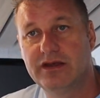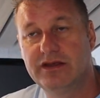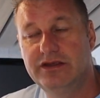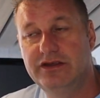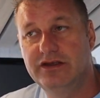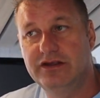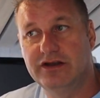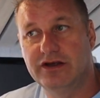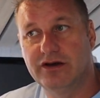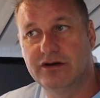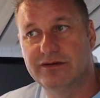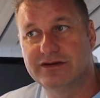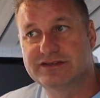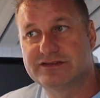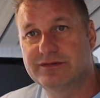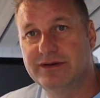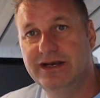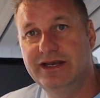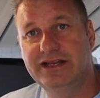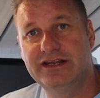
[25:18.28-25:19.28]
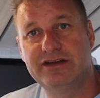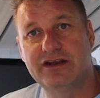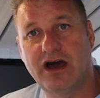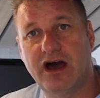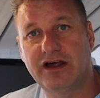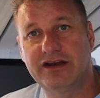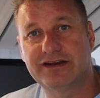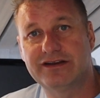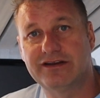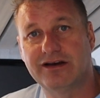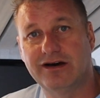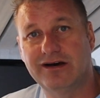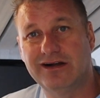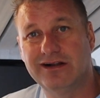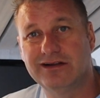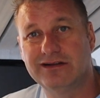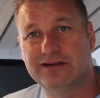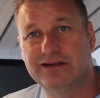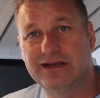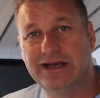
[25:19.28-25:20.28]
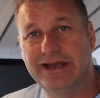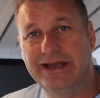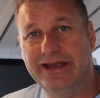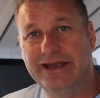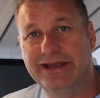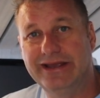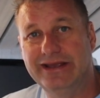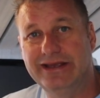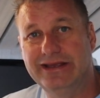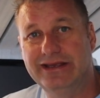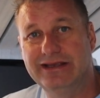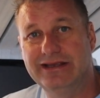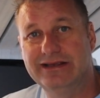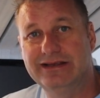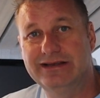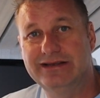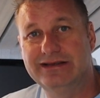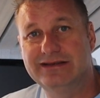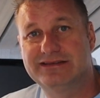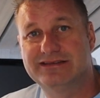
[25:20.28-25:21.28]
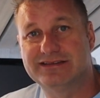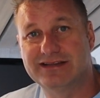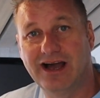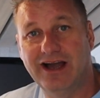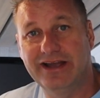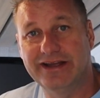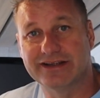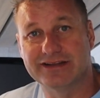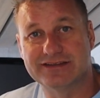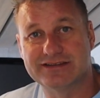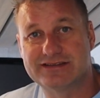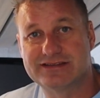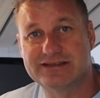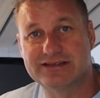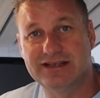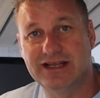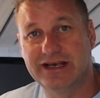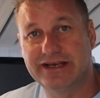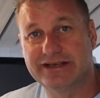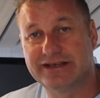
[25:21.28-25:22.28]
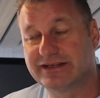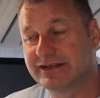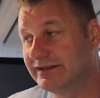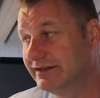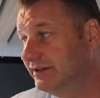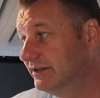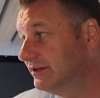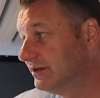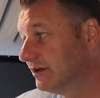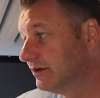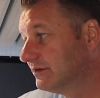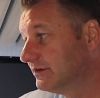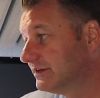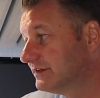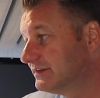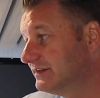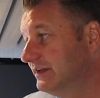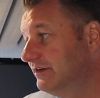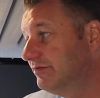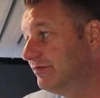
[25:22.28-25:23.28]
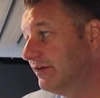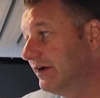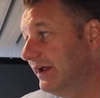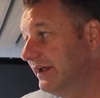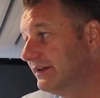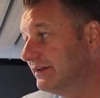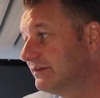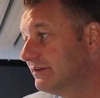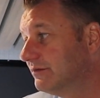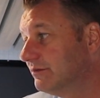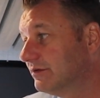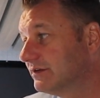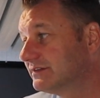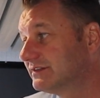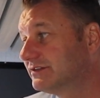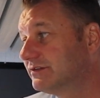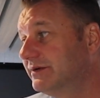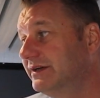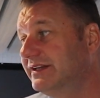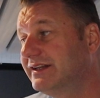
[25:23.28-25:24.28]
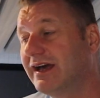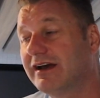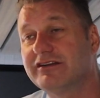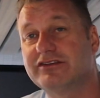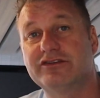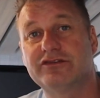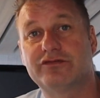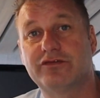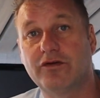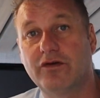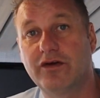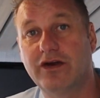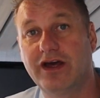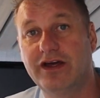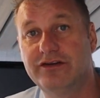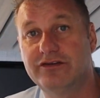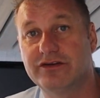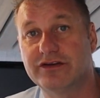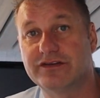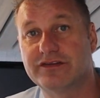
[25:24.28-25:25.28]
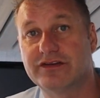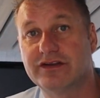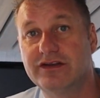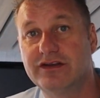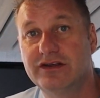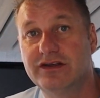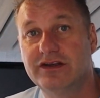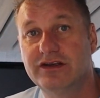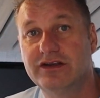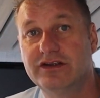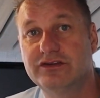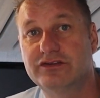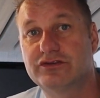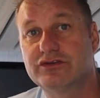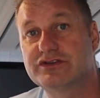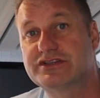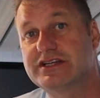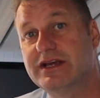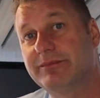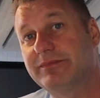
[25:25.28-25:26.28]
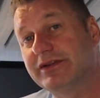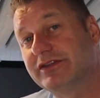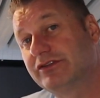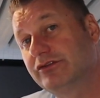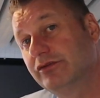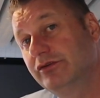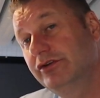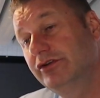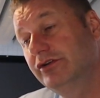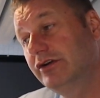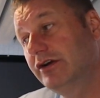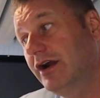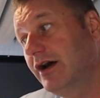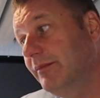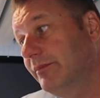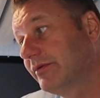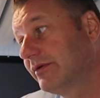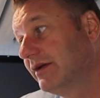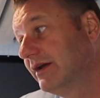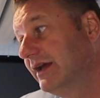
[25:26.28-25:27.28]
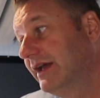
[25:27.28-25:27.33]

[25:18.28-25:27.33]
it's really not at all a science. Like, the sea freight was 3,400 to ship it to Europe.